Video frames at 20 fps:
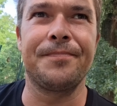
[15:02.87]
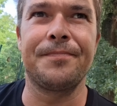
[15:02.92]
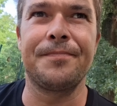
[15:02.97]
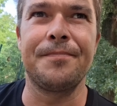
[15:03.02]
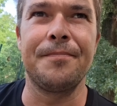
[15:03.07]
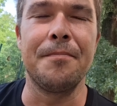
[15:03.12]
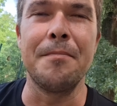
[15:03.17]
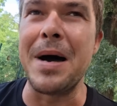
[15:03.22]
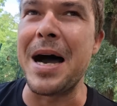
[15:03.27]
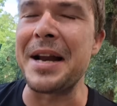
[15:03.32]

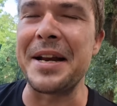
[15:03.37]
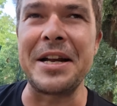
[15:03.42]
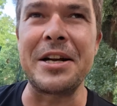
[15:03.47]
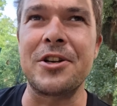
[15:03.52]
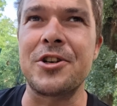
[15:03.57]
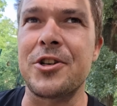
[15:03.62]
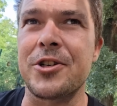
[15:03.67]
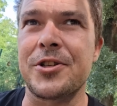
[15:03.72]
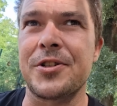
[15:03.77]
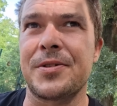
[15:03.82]

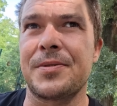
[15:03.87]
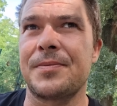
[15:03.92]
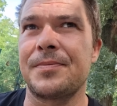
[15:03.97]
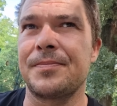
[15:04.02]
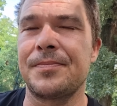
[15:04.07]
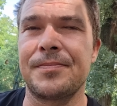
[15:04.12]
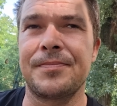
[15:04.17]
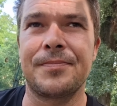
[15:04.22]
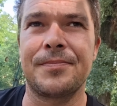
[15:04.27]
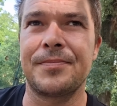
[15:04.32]
managed
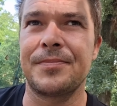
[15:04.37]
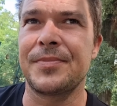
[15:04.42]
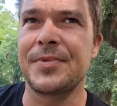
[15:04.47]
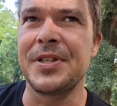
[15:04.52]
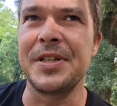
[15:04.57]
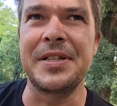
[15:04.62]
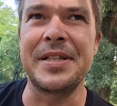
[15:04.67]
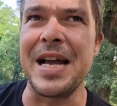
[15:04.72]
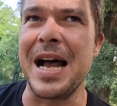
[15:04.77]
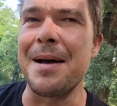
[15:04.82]
to
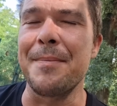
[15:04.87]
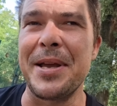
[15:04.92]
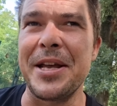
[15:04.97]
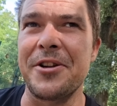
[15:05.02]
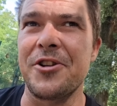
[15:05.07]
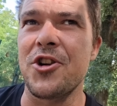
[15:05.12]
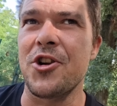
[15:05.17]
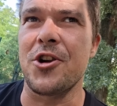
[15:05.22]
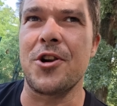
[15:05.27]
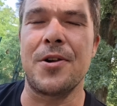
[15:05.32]

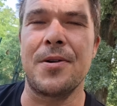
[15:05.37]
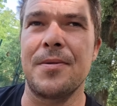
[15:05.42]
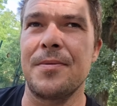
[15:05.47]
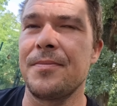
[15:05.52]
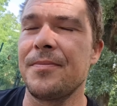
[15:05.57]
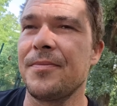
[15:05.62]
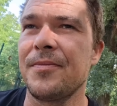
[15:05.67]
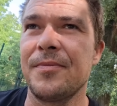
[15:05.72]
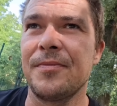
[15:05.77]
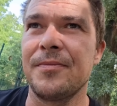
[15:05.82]
damage
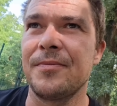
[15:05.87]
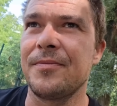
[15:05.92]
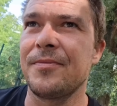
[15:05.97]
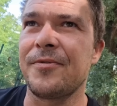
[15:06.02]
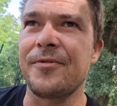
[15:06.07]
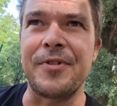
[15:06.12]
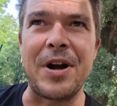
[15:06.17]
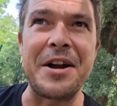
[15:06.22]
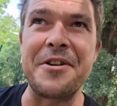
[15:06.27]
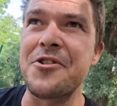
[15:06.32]

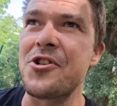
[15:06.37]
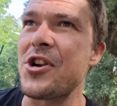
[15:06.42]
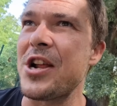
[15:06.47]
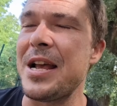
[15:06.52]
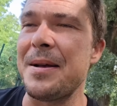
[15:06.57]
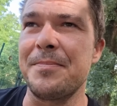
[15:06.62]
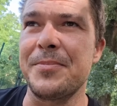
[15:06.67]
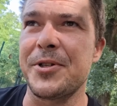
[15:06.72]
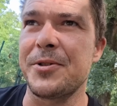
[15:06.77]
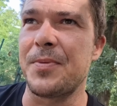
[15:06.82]

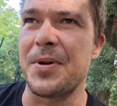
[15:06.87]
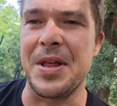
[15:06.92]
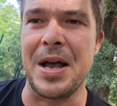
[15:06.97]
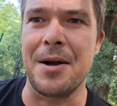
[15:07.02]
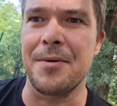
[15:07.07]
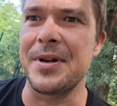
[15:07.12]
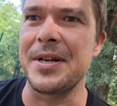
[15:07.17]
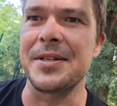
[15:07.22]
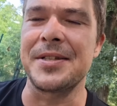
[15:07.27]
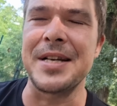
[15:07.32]
friendships
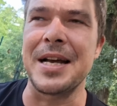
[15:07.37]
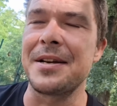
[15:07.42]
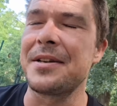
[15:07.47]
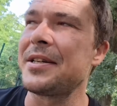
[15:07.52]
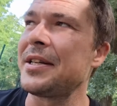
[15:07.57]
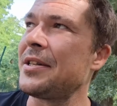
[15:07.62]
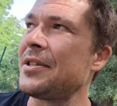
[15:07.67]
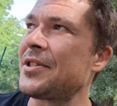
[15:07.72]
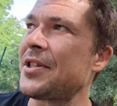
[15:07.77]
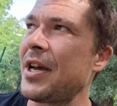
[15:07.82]
without
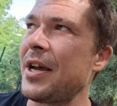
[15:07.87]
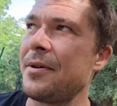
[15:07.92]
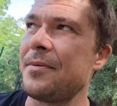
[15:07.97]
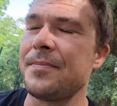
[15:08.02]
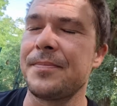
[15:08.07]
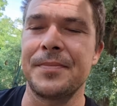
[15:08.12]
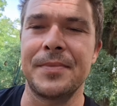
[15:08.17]
intending to.